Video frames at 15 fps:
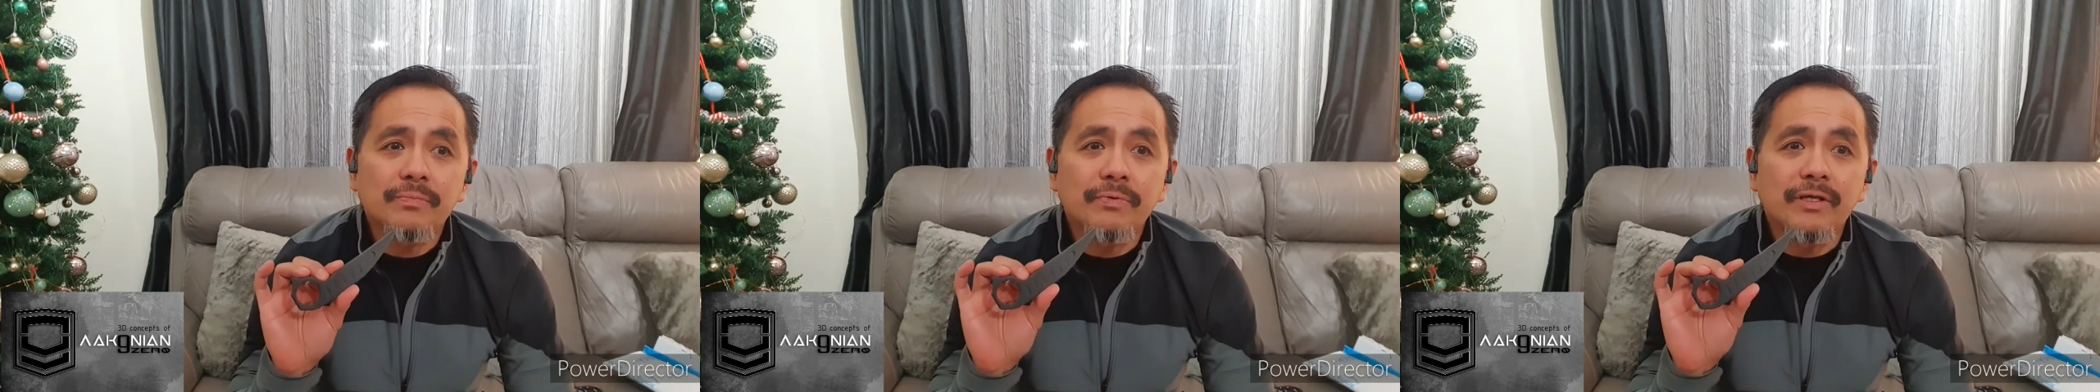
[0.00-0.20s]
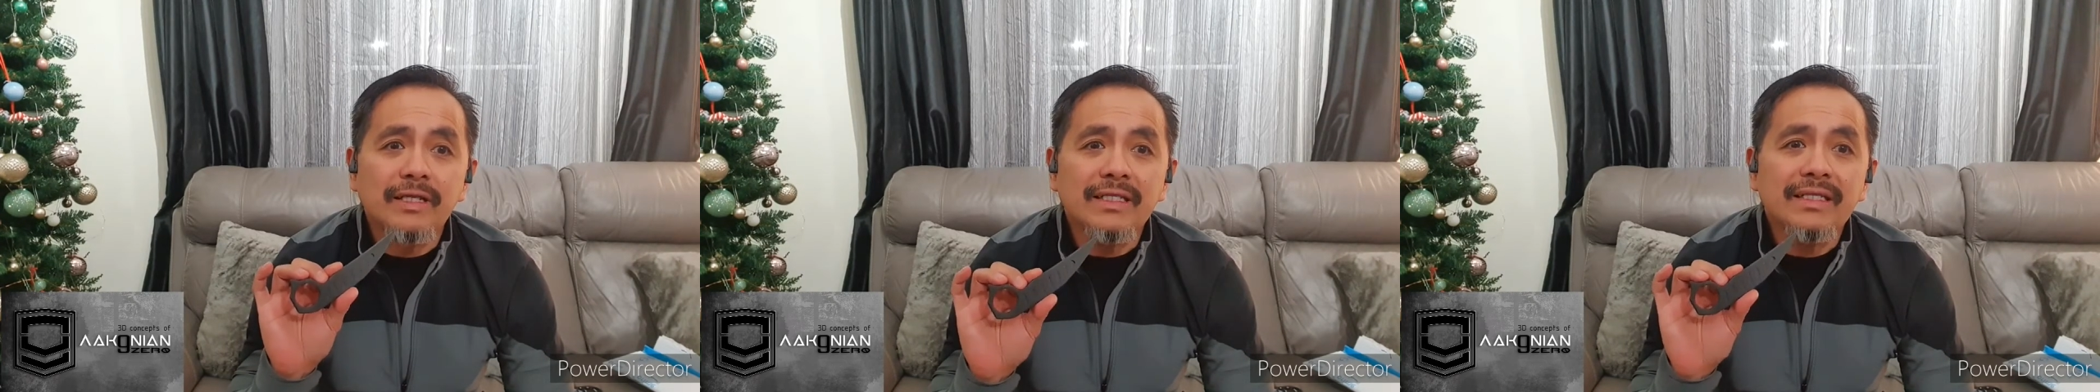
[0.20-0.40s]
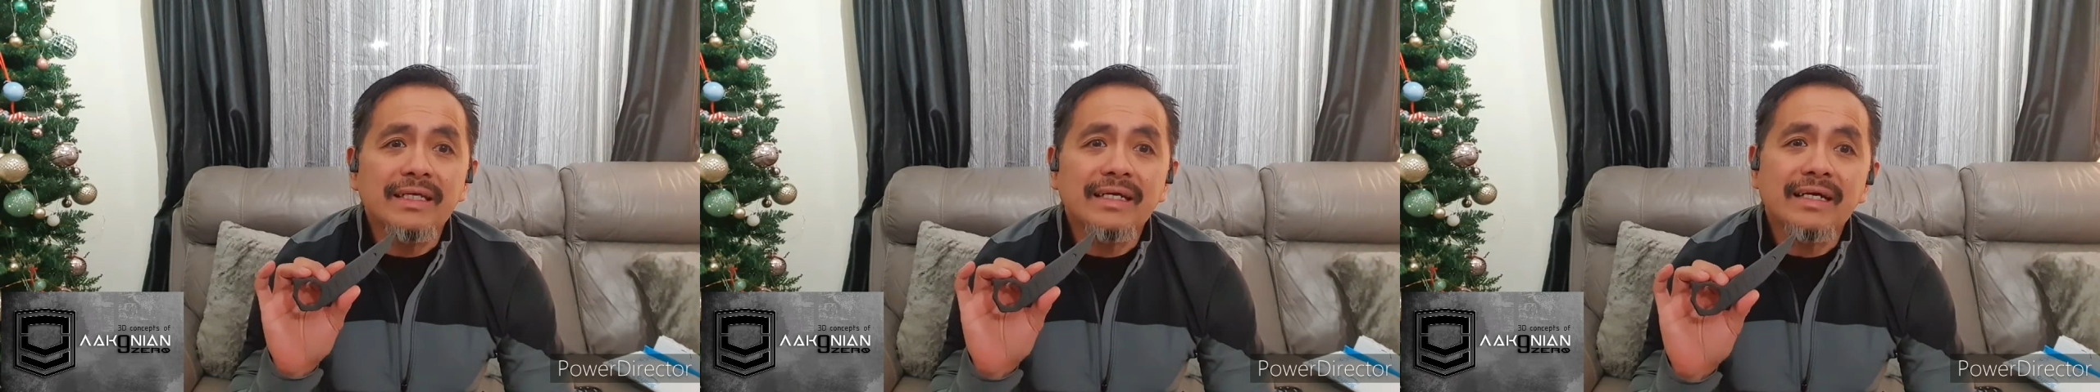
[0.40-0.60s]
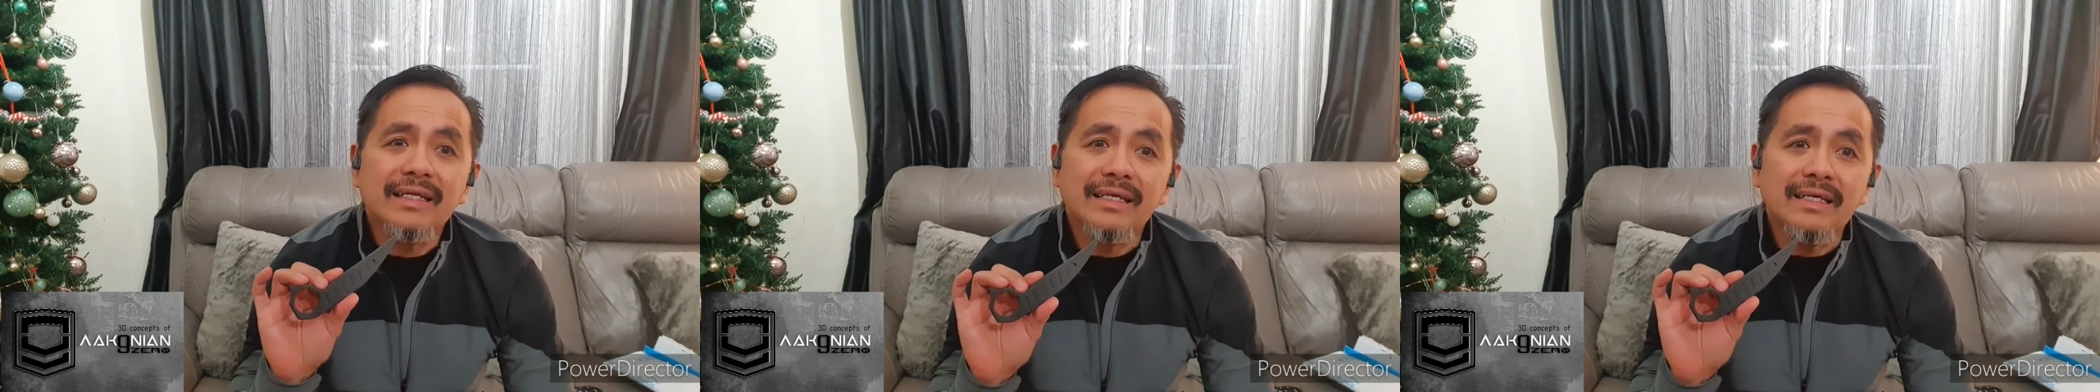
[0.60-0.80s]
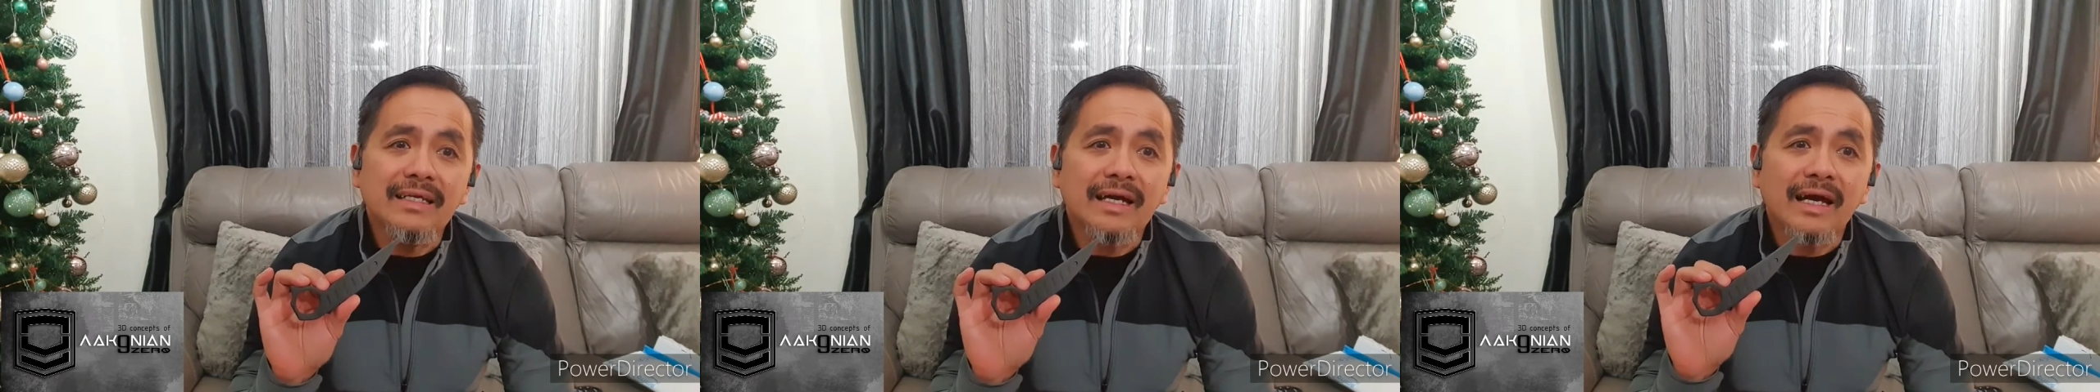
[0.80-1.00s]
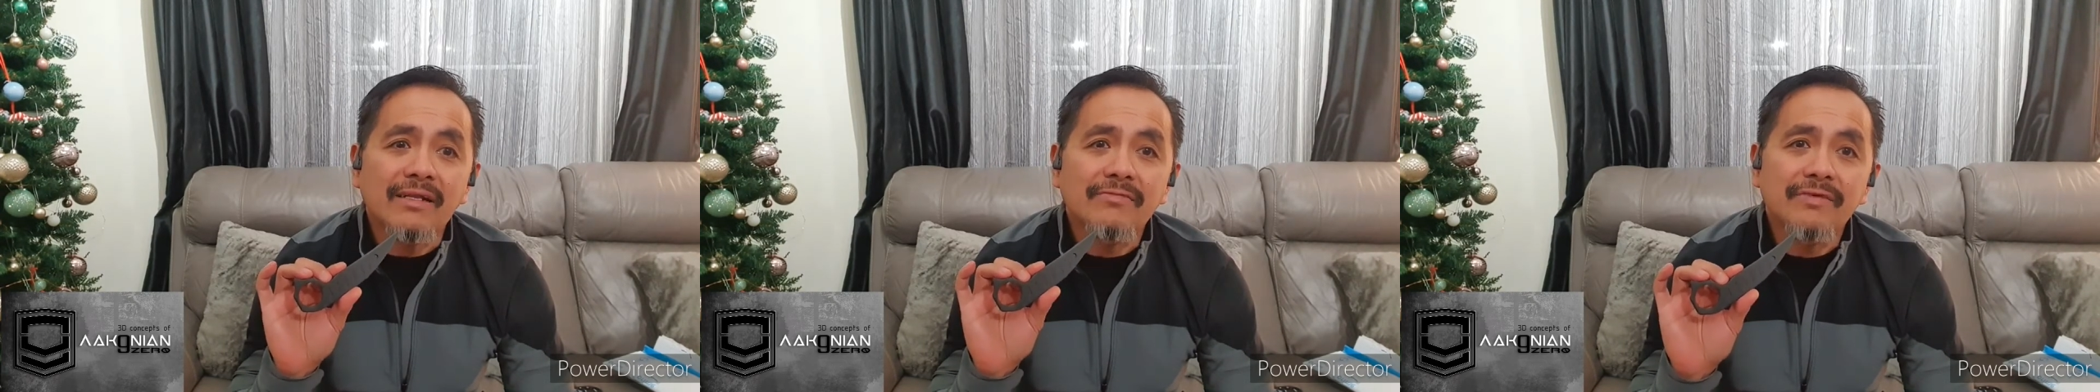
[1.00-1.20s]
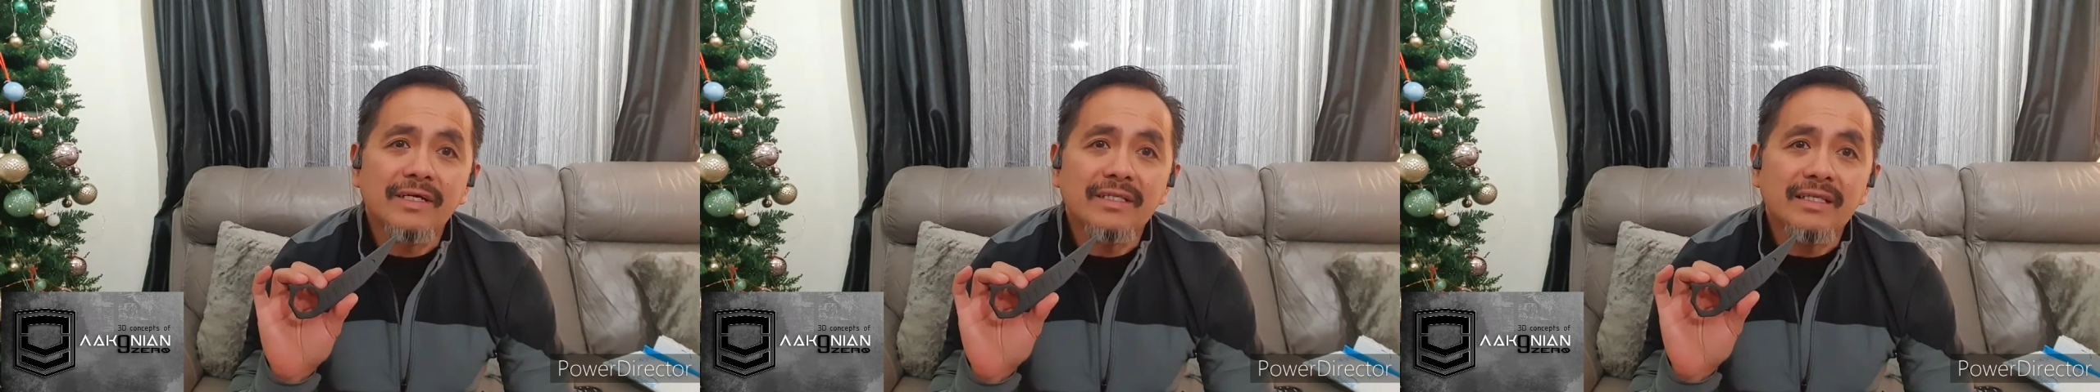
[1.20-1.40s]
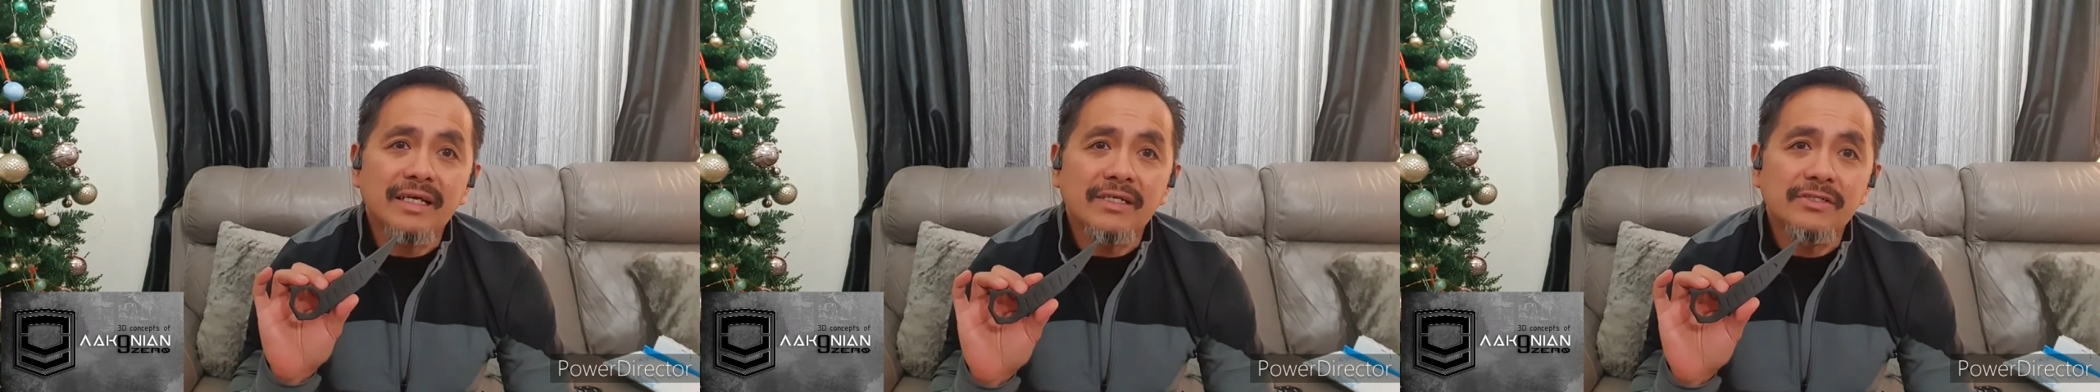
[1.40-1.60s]
politically
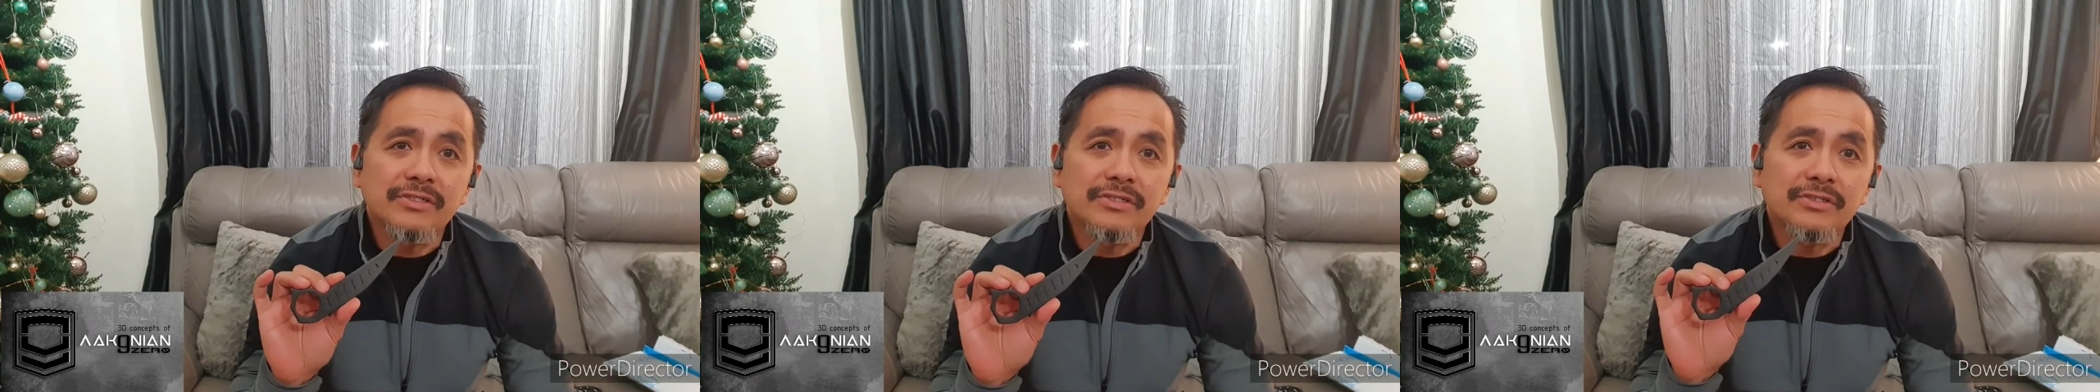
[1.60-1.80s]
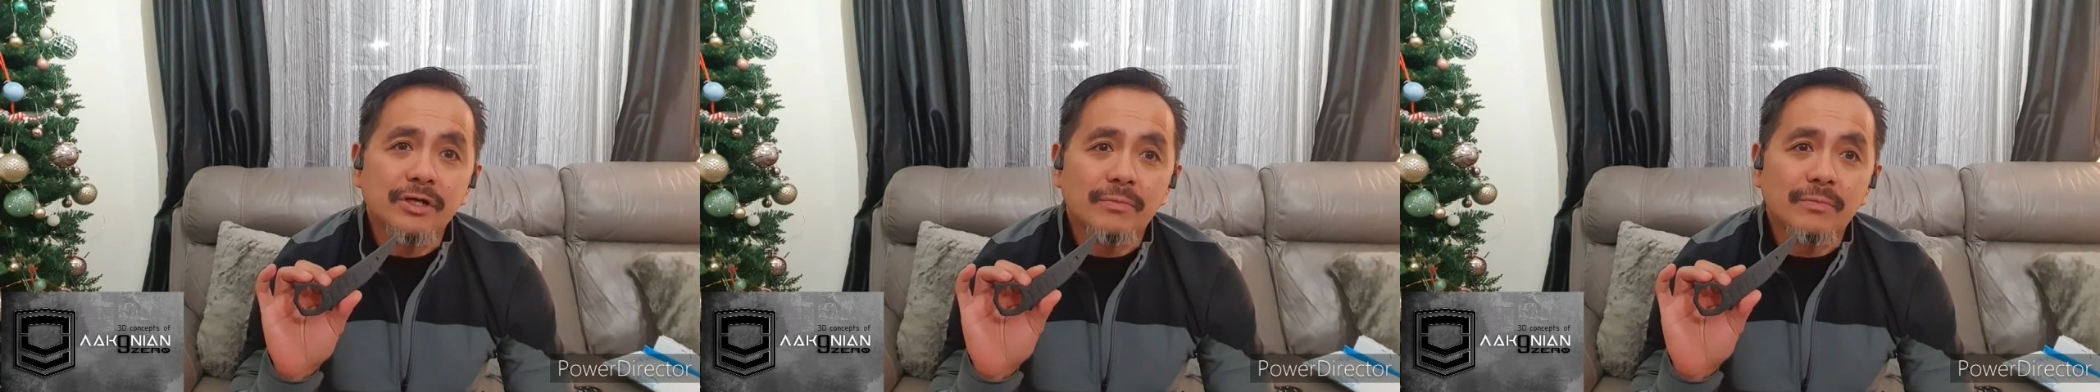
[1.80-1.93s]
advantageous